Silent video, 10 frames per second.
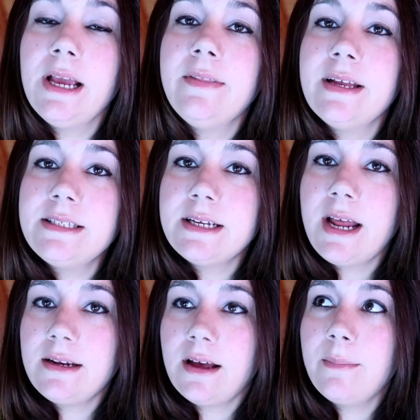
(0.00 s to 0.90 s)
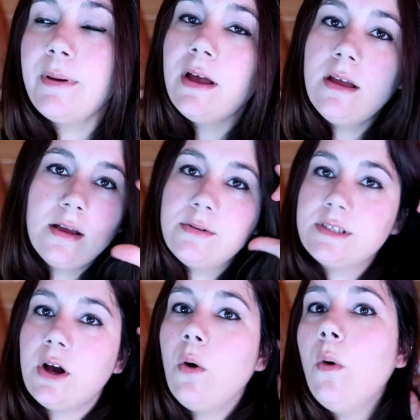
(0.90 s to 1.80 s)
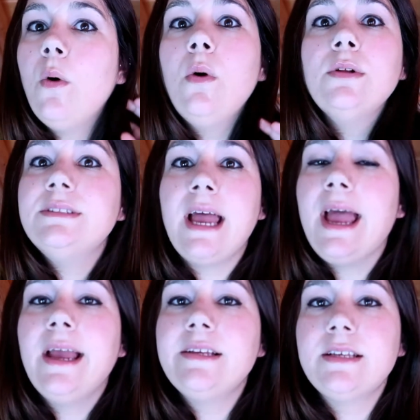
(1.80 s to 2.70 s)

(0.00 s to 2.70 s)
And they did end up, it was a whole day,